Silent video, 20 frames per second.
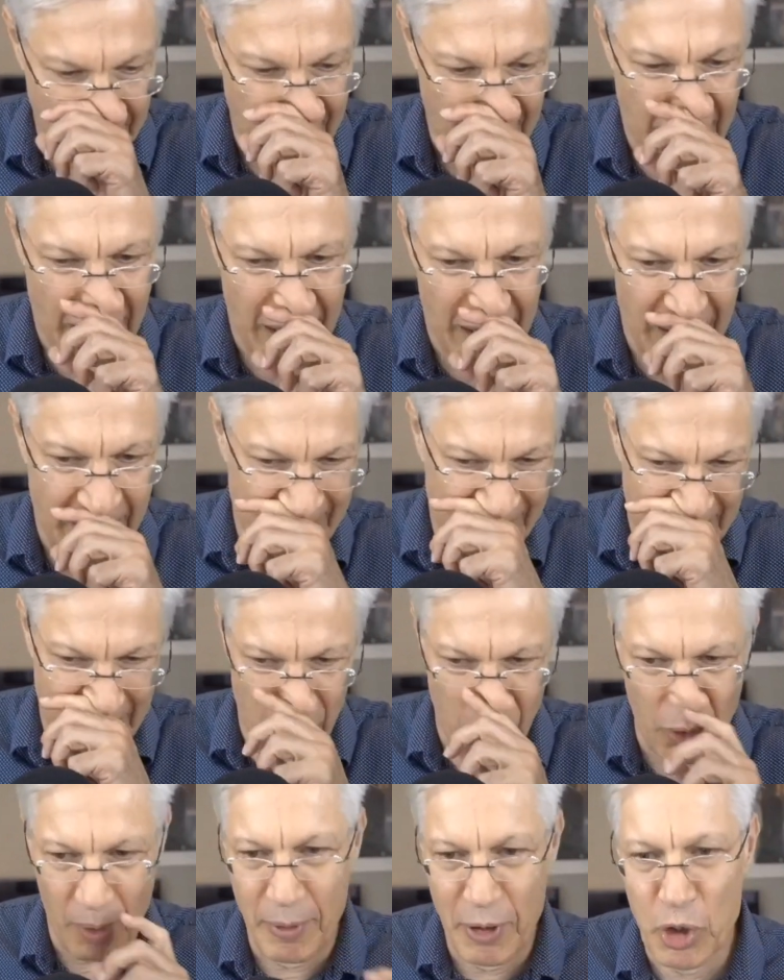uh, a
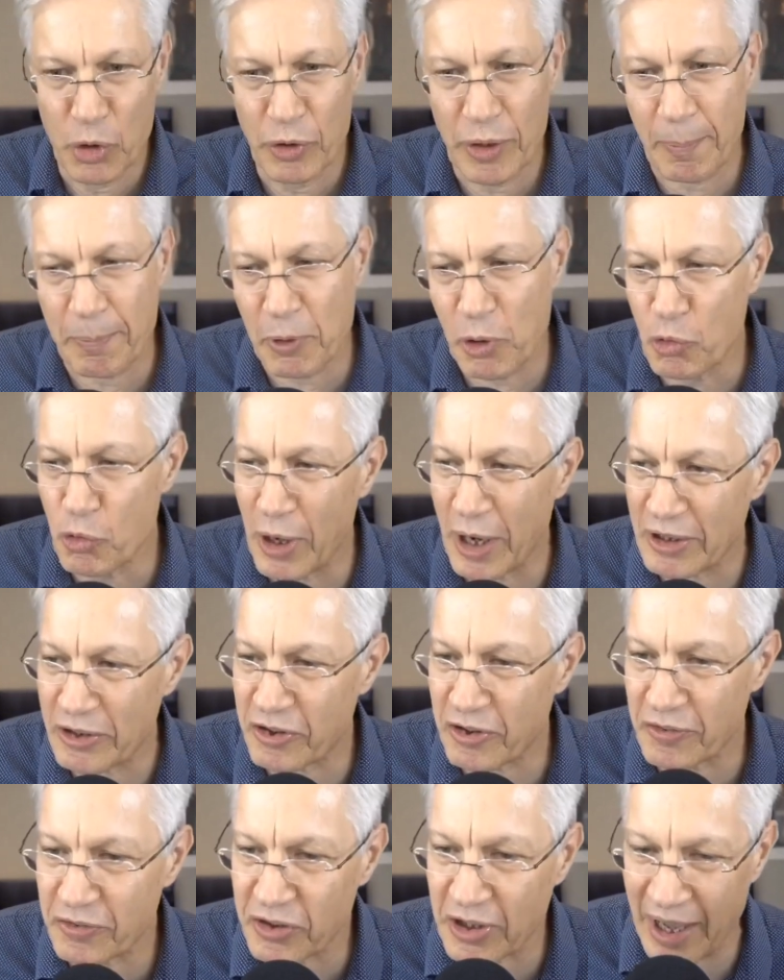woman who the
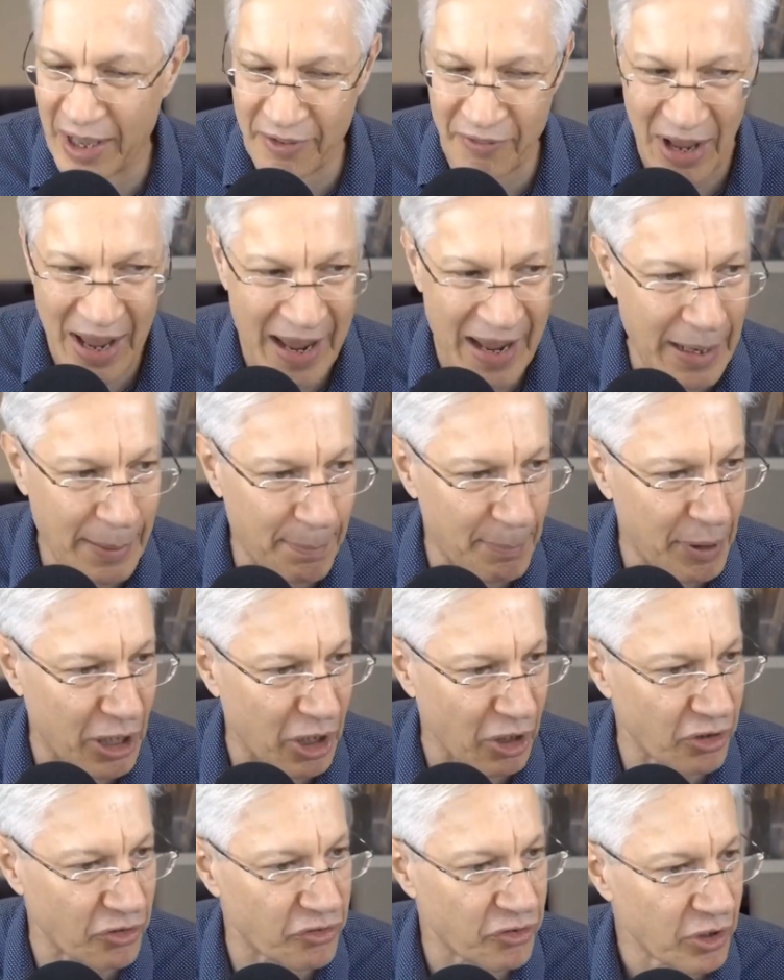progressives kind of hate
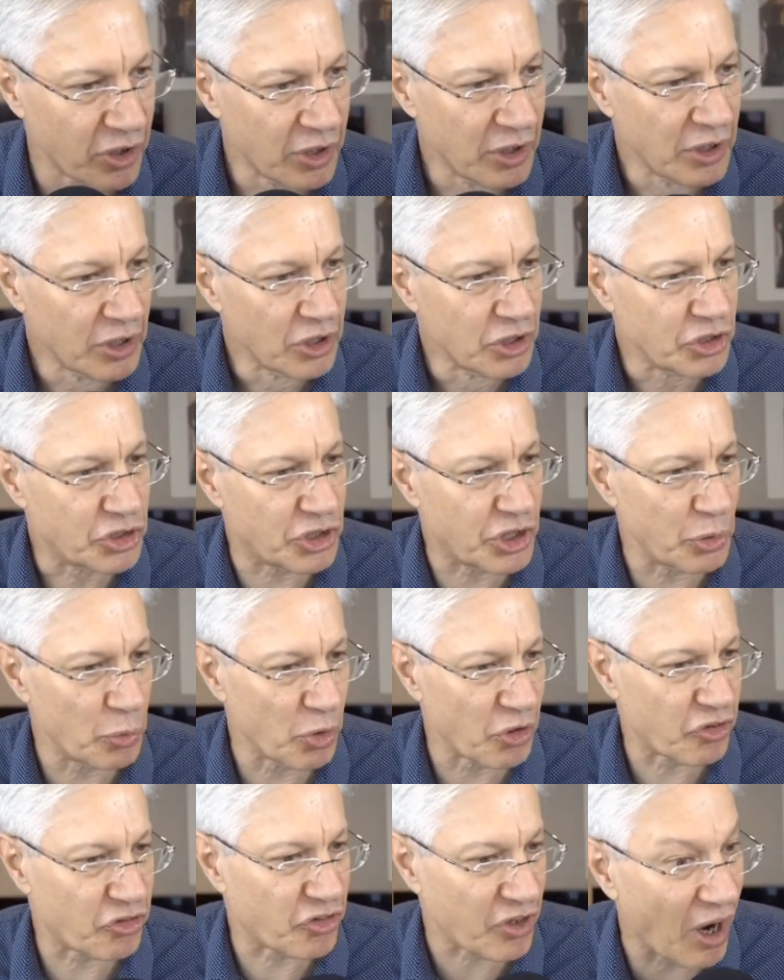because she
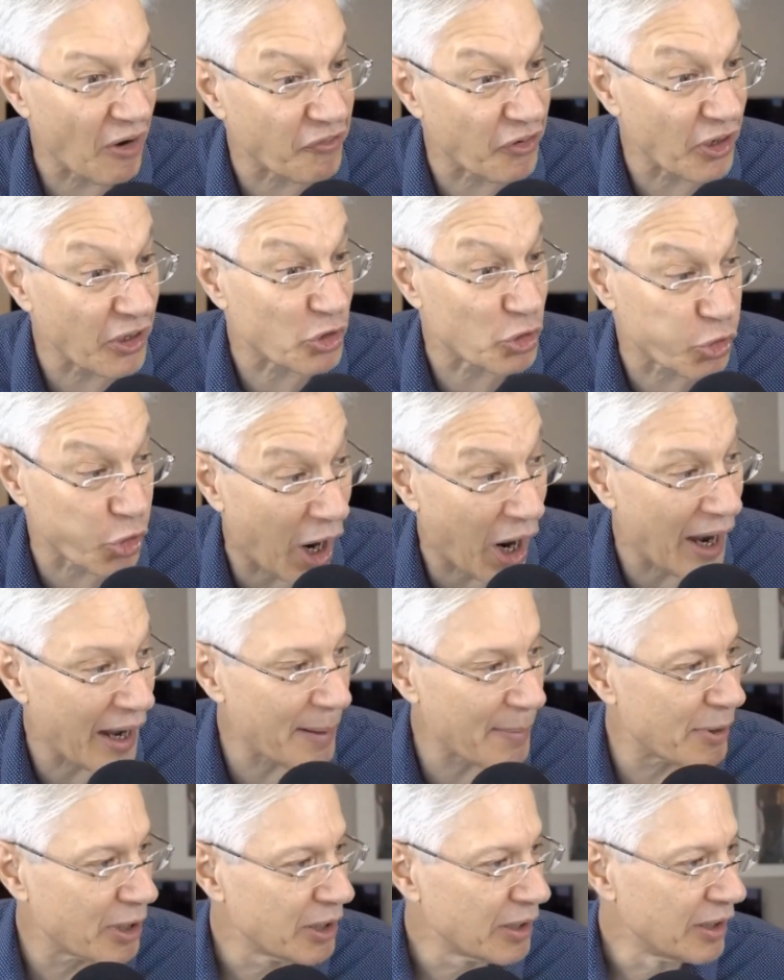was tough on
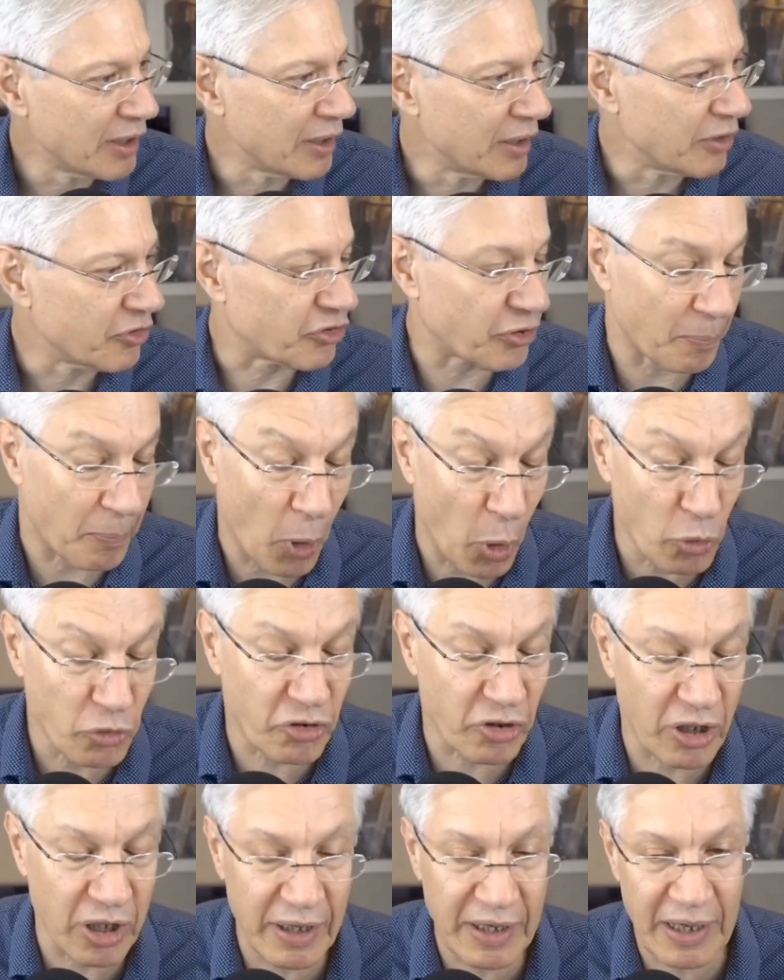crime,
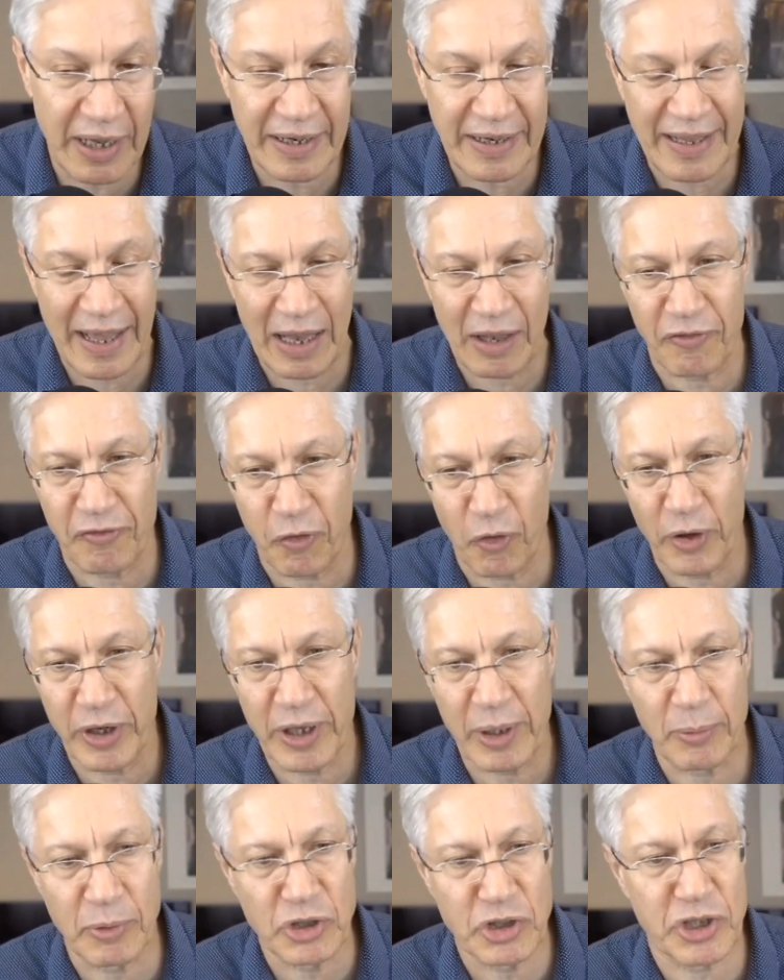supposedly, in
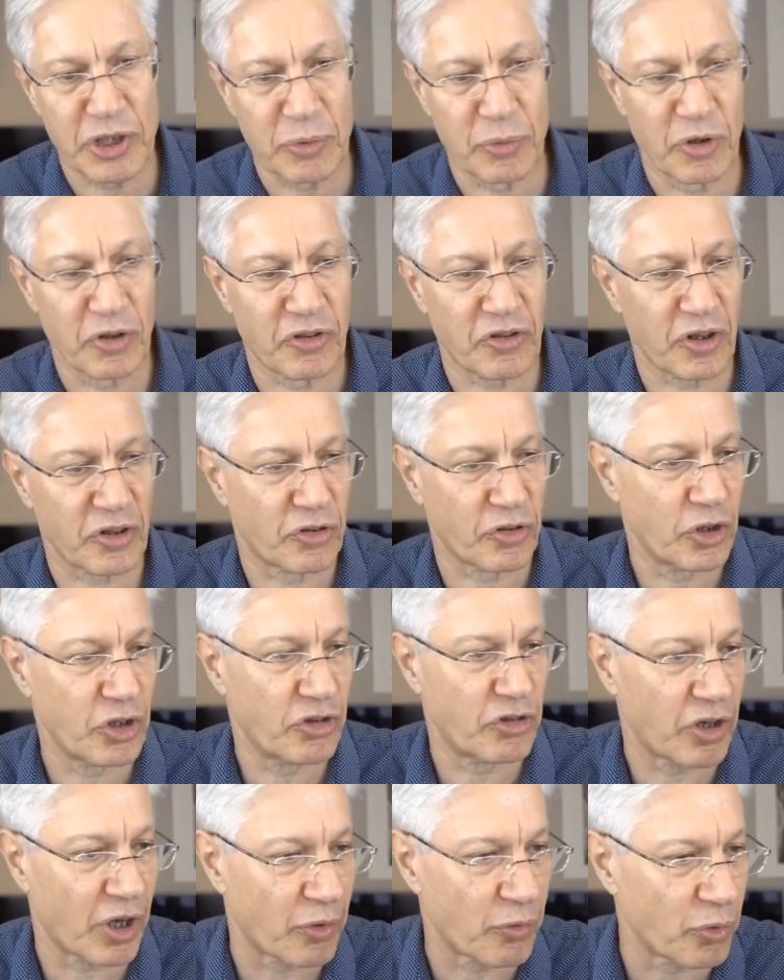California when she was Attorney
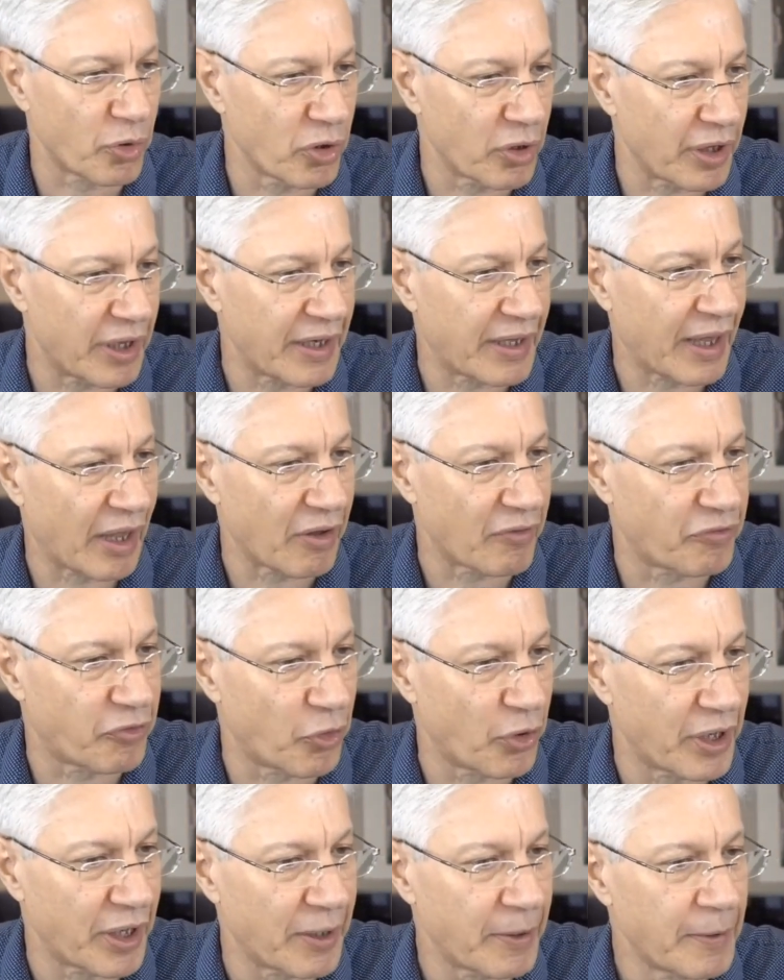General in
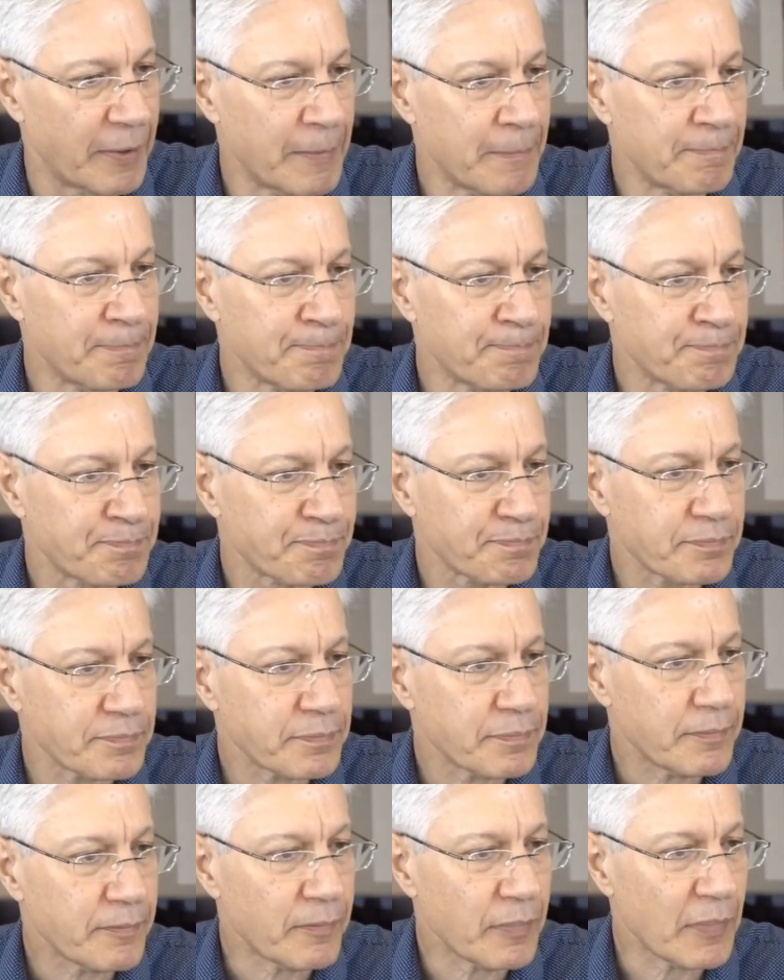California.
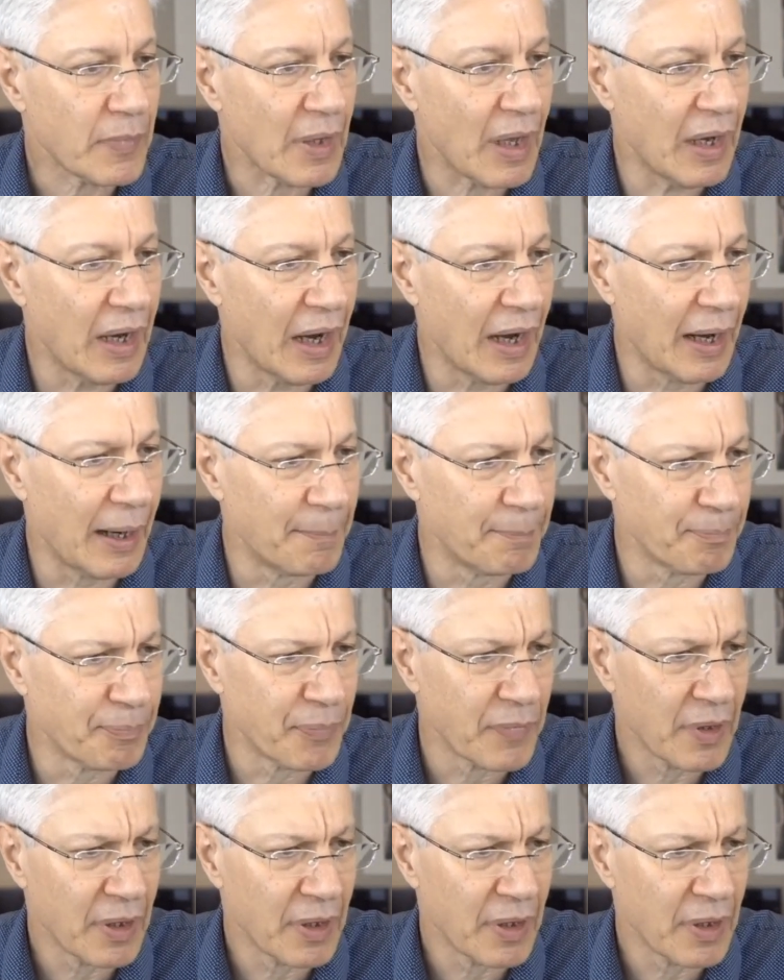Um,